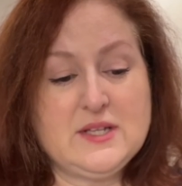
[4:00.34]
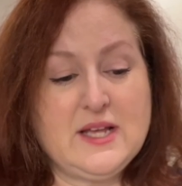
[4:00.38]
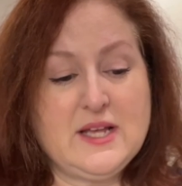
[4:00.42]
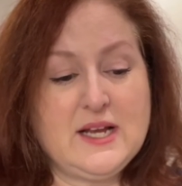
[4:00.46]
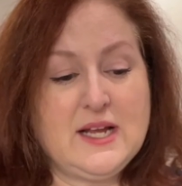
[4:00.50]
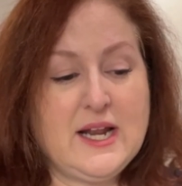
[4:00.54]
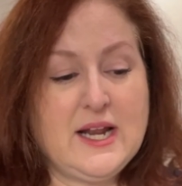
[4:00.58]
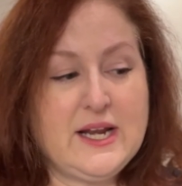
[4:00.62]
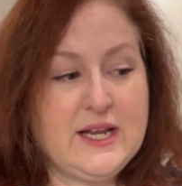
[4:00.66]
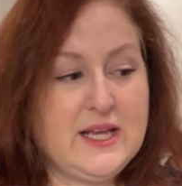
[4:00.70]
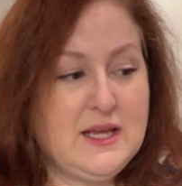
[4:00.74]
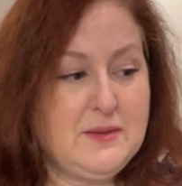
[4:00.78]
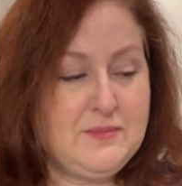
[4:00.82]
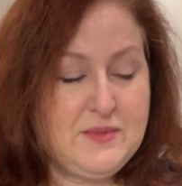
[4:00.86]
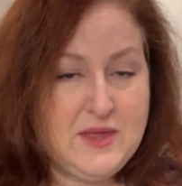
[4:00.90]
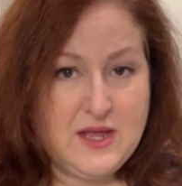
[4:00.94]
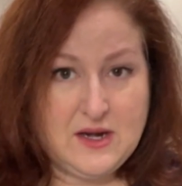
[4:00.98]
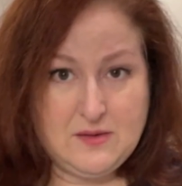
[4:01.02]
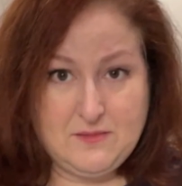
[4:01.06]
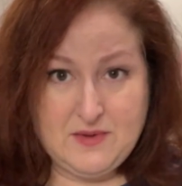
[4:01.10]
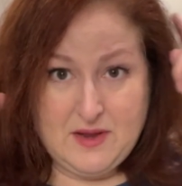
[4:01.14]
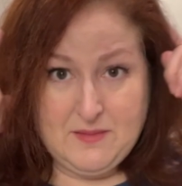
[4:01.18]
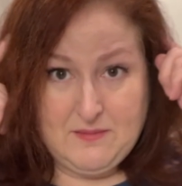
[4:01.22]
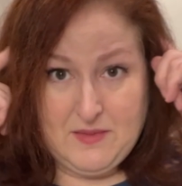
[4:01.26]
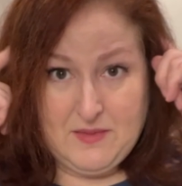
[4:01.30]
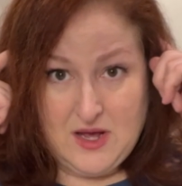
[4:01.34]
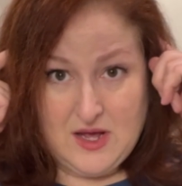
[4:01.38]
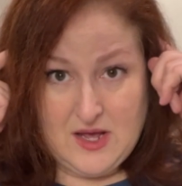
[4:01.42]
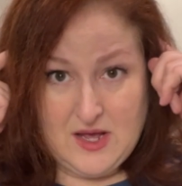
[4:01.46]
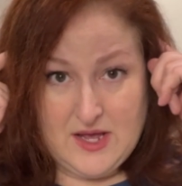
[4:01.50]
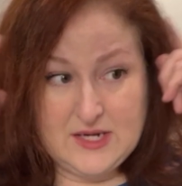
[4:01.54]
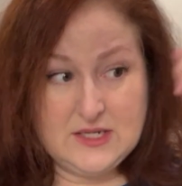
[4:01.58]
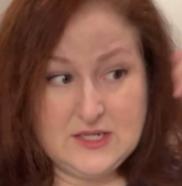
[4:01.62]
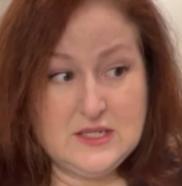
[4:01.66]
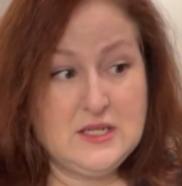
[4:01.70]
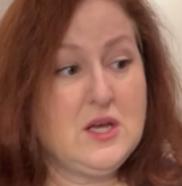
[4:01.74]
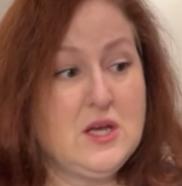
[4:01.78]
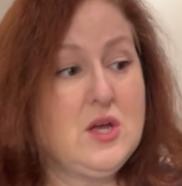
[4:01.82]
I got to keep that in my
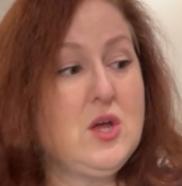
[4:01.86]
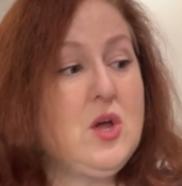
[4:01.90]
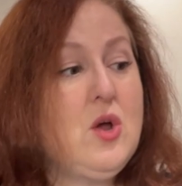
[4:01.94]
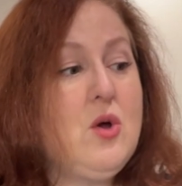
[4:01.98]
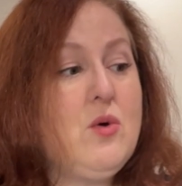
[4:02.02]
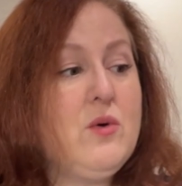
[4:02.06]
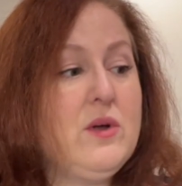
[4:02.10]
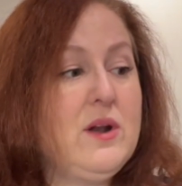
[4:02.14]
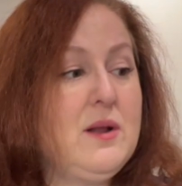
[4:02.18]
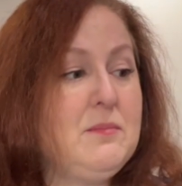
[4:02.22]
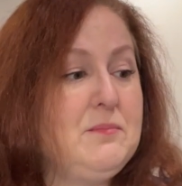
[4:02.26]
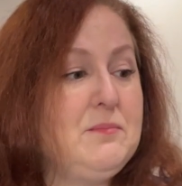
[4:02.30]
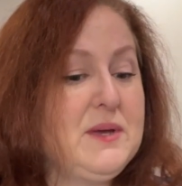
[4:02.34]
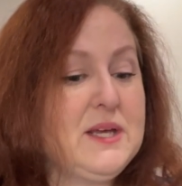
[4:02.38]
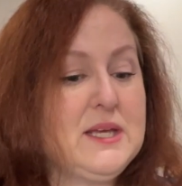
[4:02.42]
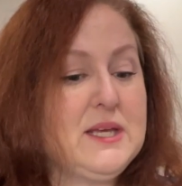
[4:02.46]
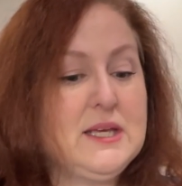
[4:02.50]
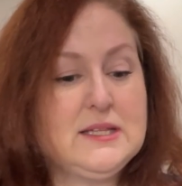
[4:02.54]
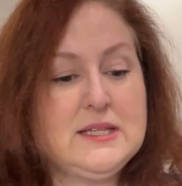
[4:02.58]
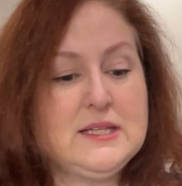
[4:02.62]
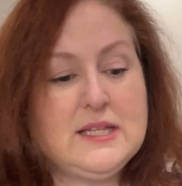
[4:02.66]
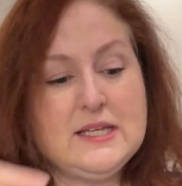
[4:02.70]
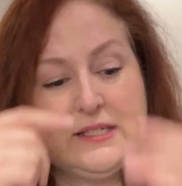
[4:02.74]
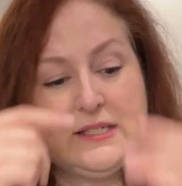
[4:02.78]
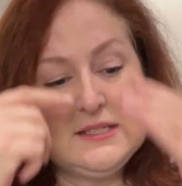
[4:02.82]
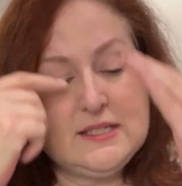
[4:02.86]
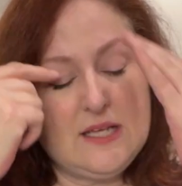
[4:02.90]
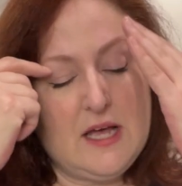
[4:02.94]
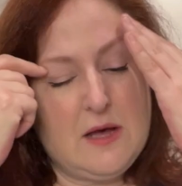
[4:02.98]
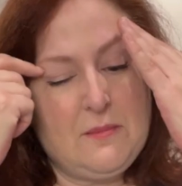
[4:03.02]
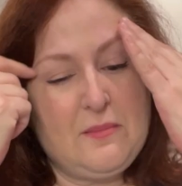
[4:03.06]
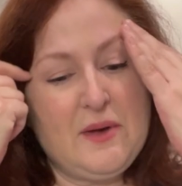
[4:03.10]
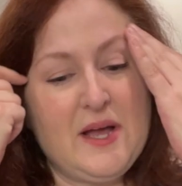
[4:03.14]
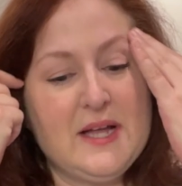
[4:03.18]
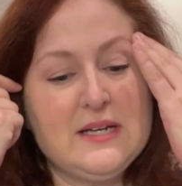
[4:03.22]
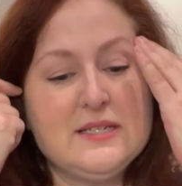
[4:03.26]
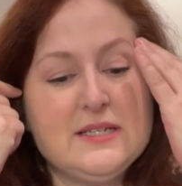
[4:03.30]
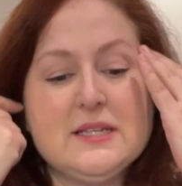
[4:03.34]
mind when I'm picking things
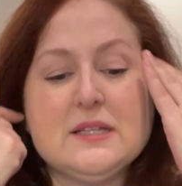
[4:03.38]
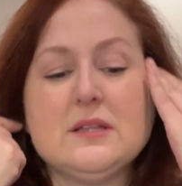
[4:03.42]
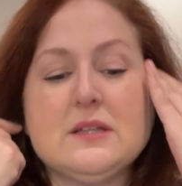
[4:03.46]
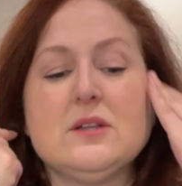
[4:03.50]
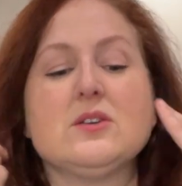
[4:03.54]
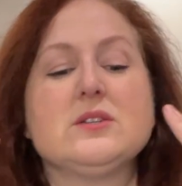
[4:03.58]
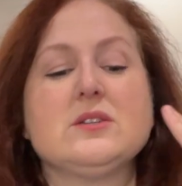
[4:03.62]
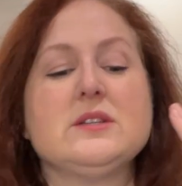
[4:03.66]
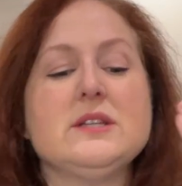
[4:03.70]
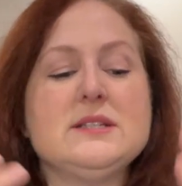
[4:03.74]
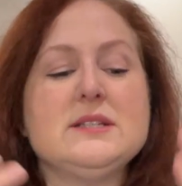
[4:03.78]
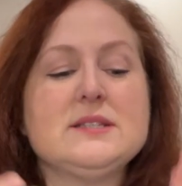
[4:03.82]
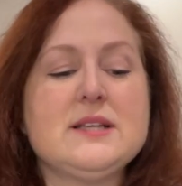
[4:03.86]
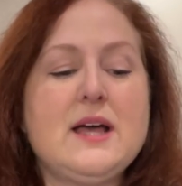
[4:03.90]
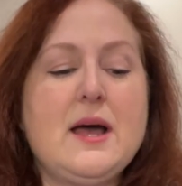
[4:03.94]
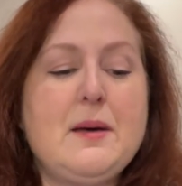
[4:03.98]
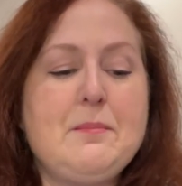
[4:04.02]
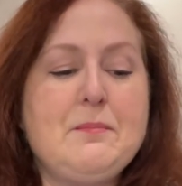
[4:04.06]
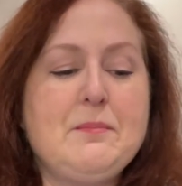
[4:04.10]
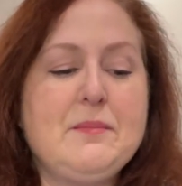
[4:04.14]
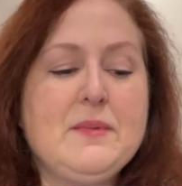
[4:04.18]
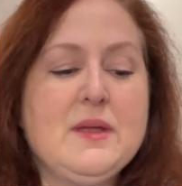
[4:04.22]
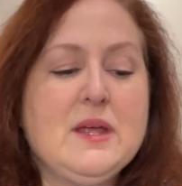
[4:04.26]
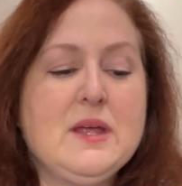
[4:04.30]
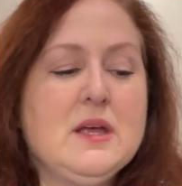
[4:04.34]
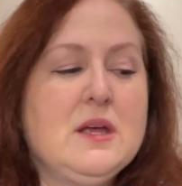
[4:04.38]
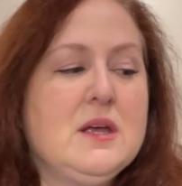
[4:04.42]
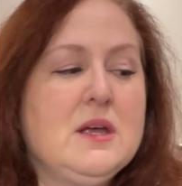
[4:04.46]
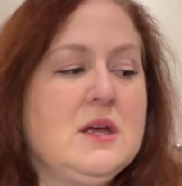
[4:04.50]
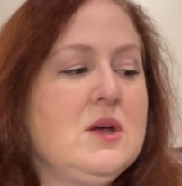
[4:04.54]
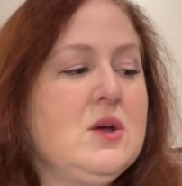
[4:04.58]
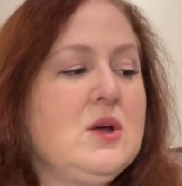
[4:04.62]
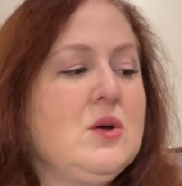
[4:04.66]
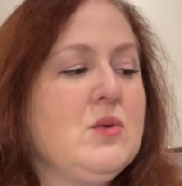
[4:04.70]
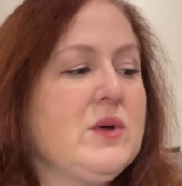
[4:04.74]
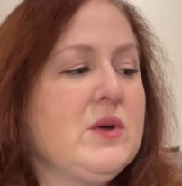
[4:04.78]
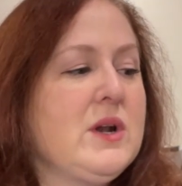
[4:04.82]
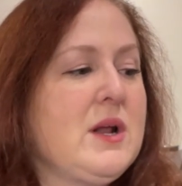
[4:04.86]
up. I did look these up
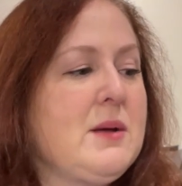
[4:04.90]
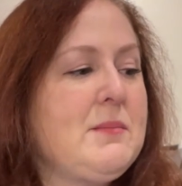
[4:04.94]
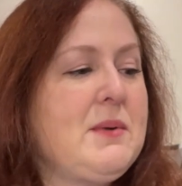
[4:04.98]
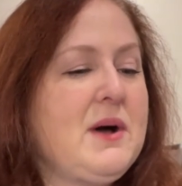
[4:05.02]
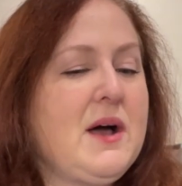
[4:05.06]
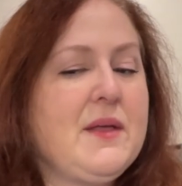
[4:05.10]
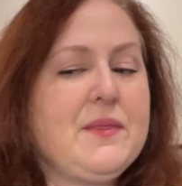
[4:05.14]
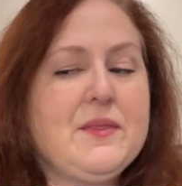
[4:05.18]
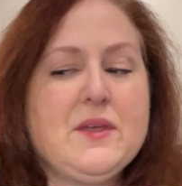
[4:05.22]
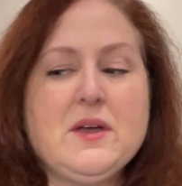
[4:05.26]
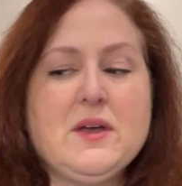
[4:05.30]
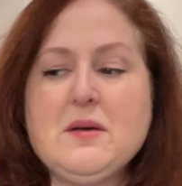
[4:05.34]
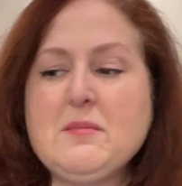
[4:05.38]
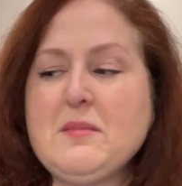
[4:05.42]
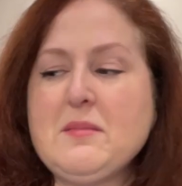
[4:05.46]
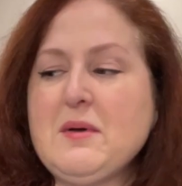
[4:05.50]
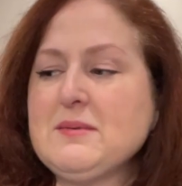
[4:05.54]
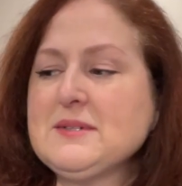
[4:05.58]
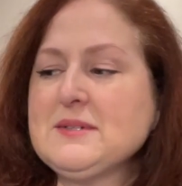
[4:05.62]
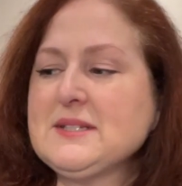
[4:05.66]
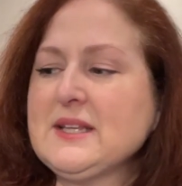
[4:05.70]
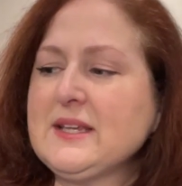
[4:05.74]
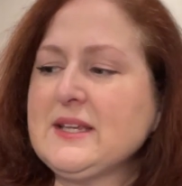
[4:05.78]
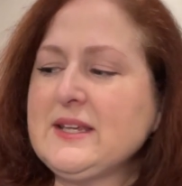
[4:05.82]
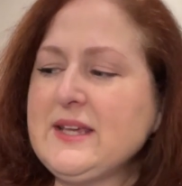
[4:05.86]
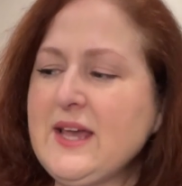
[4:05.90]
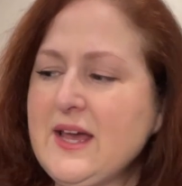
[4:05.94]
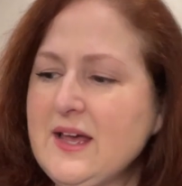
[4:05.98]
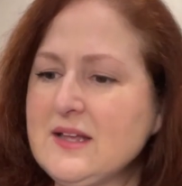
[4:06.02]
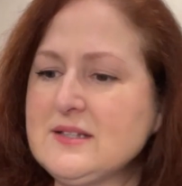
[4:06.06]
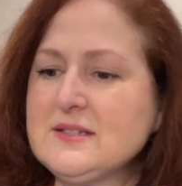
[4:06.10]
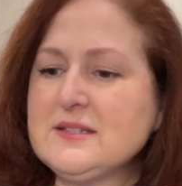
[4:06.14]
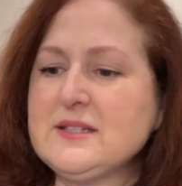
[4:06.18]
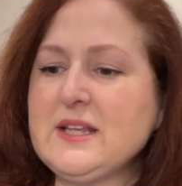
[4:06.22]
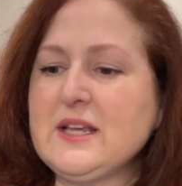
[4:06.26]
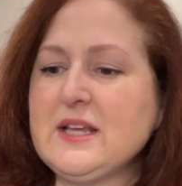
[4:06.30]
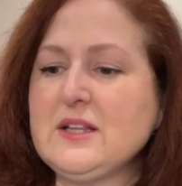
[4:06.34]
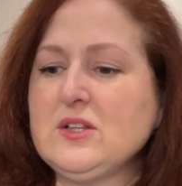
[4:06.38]
when I bought them. I was like,
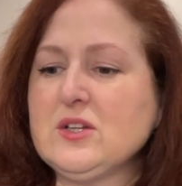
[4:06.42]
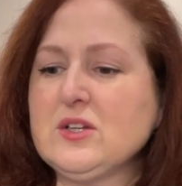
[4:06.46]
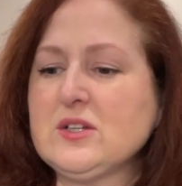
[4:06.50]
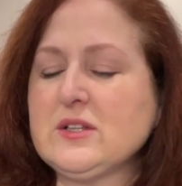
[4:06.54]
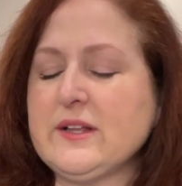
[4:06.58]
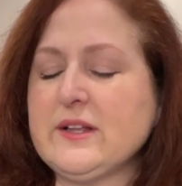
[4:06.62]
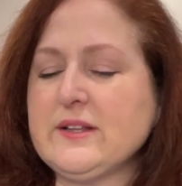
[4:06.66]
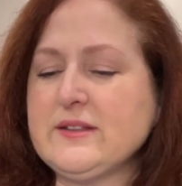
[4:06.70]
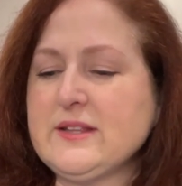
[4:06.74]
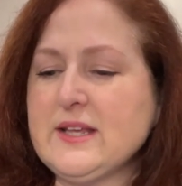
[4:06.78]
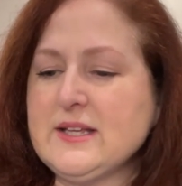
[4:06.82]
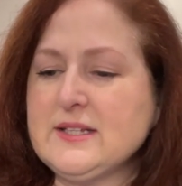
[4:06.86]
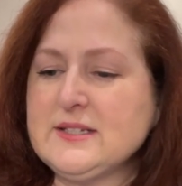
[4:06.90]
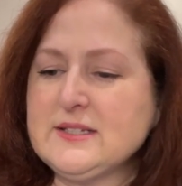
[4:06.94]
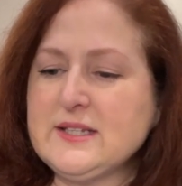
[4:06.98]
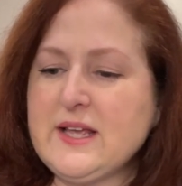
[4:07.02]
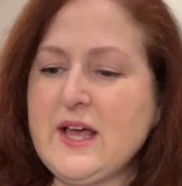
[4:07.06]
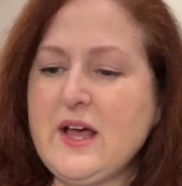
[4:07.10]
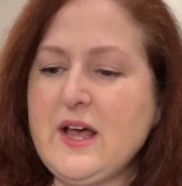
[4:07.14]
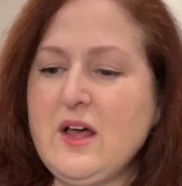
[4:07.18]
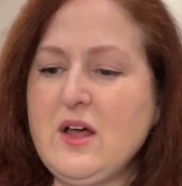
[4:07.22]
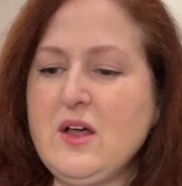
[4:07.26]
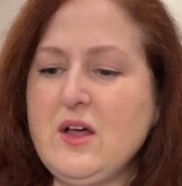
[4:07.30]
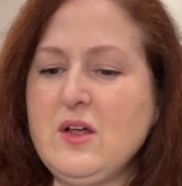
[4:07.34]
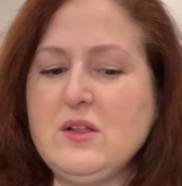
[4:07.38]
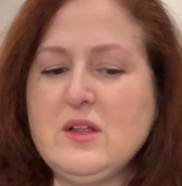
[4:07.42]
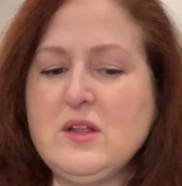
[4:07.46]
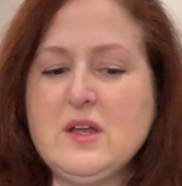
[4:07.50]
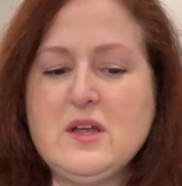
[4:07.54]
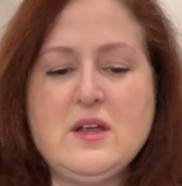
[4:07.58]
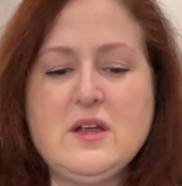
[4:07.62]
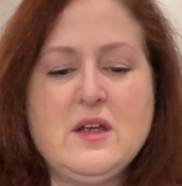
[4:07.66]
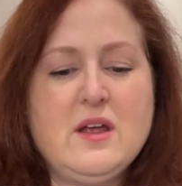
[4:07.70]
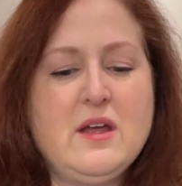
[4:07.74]
yes, they look like they sell.